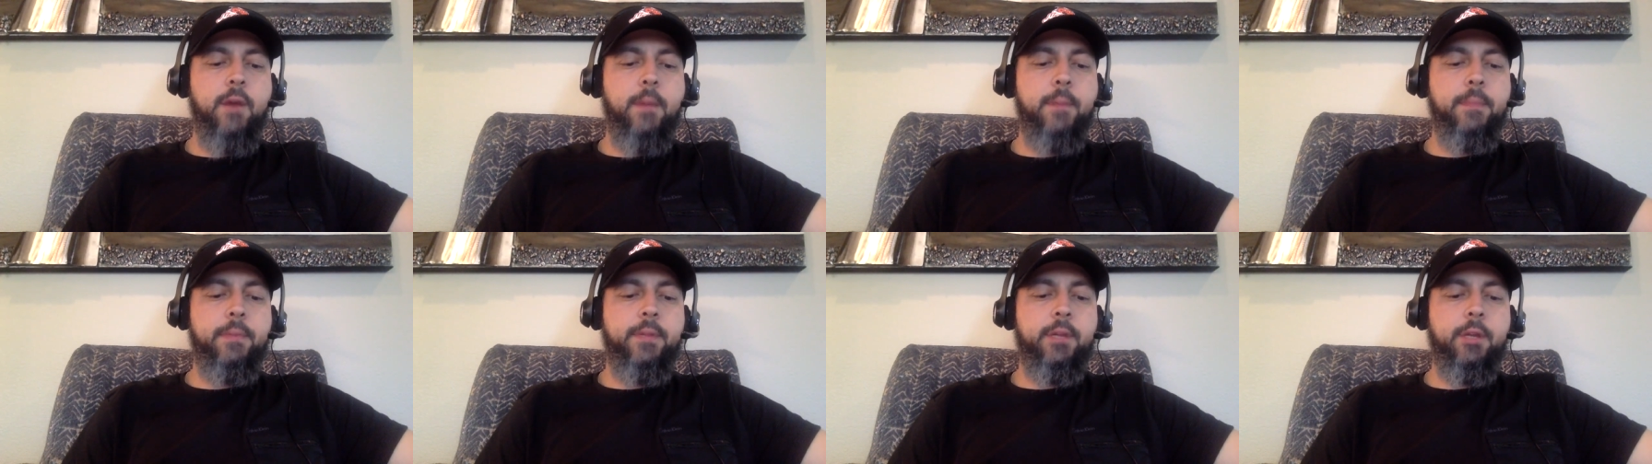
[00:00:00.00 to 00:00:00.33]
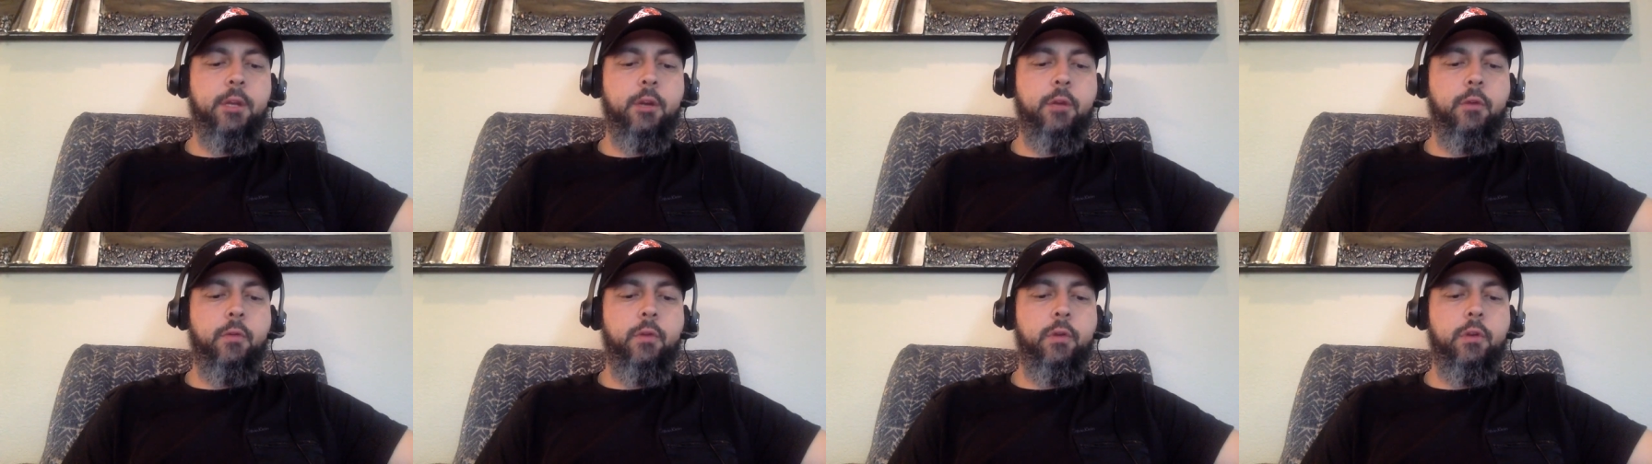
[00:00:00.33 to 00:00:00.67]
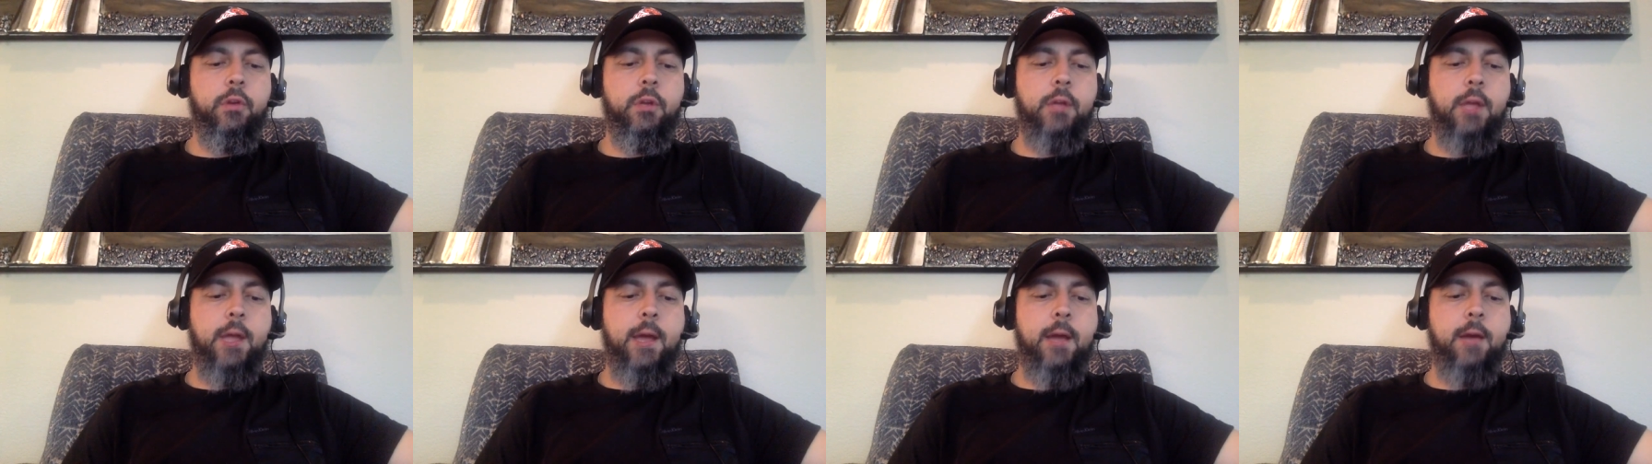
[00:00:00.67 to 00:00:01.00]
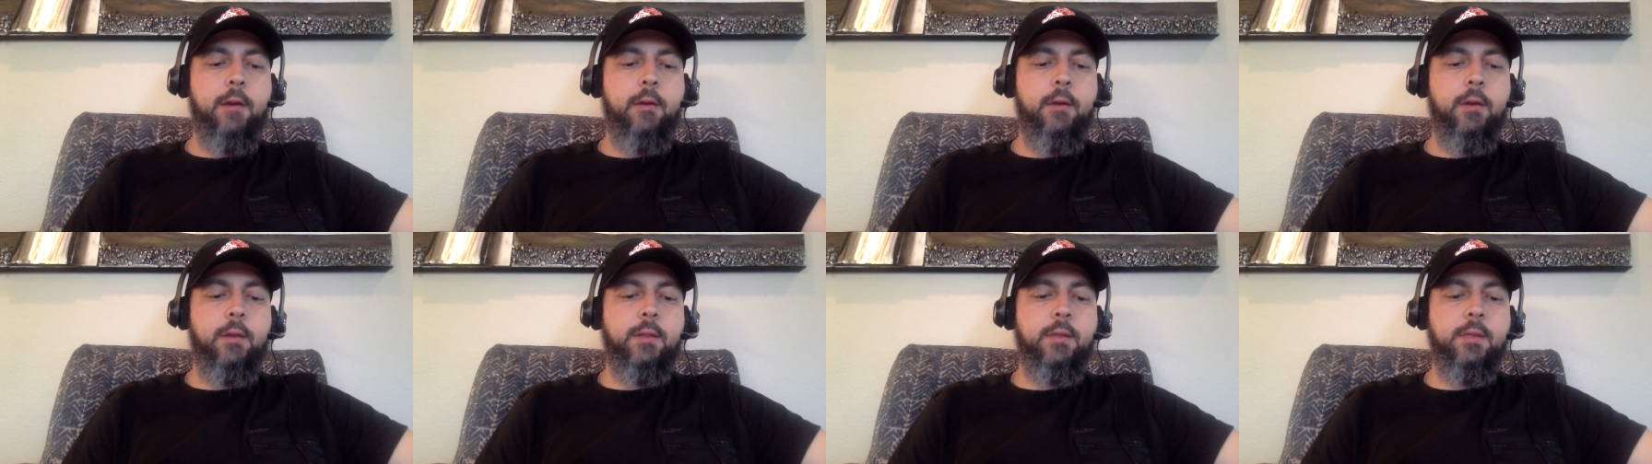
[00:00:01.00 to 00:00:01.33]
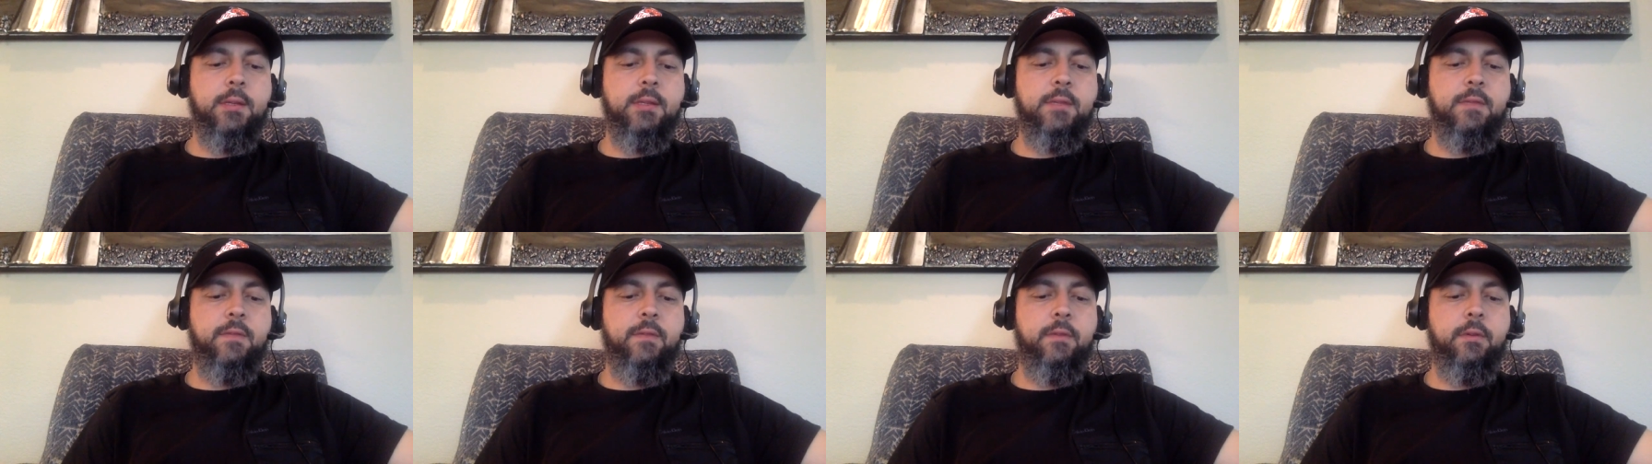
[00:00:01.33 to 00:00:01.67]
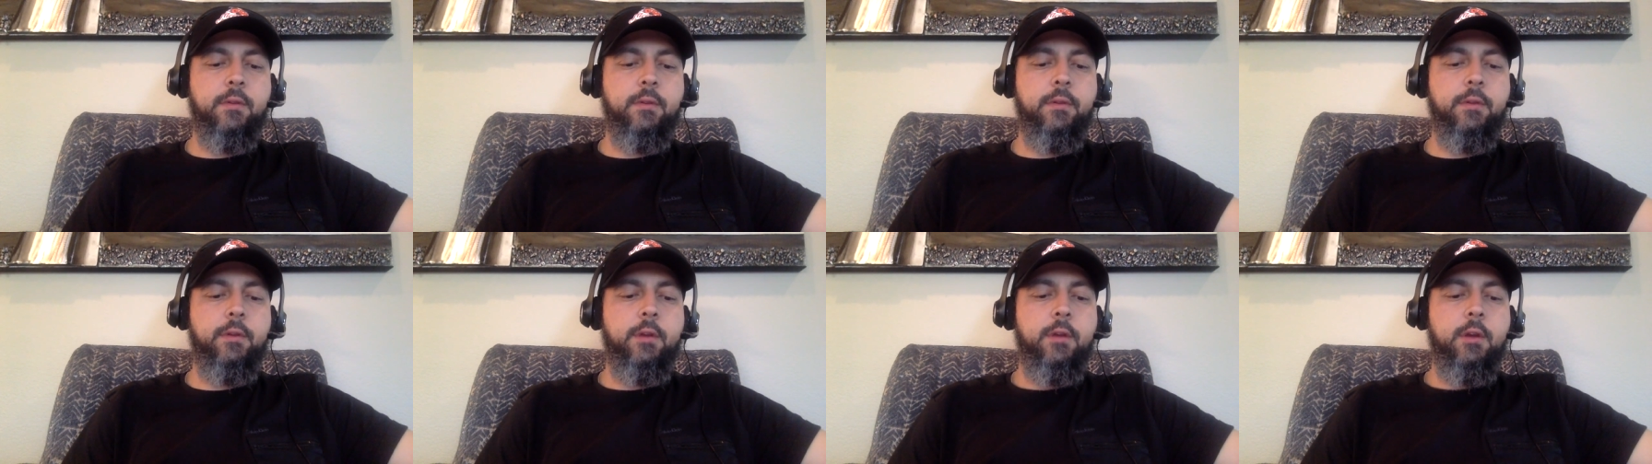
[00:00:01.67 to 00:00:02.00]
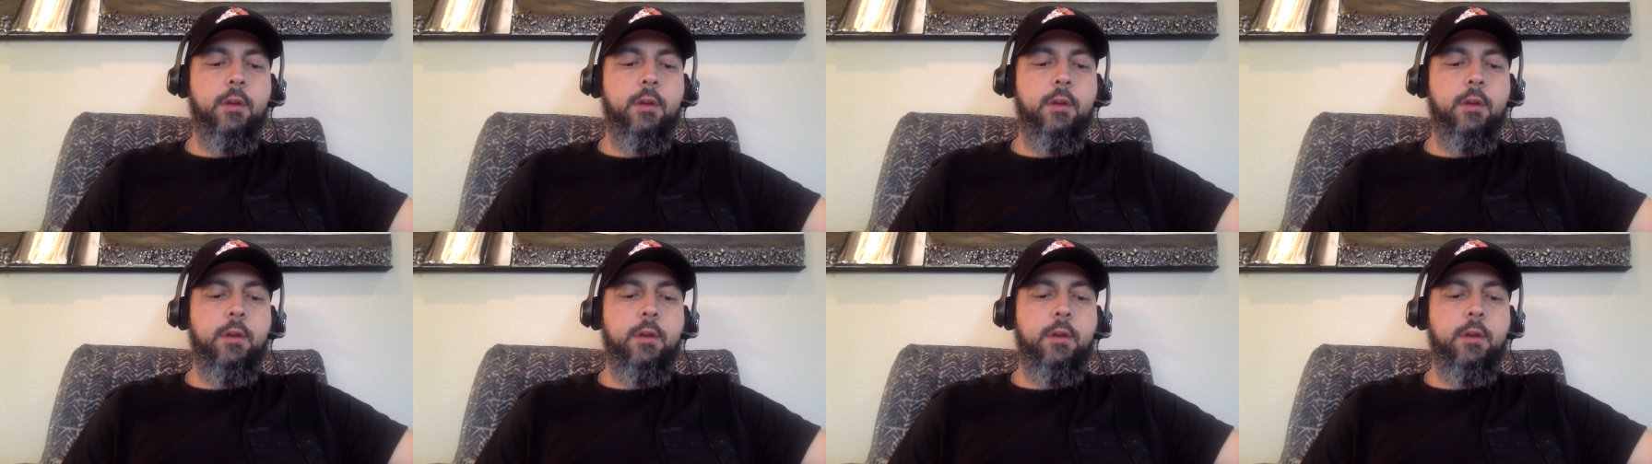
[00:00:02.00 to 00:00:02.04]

up the career ladder in this field?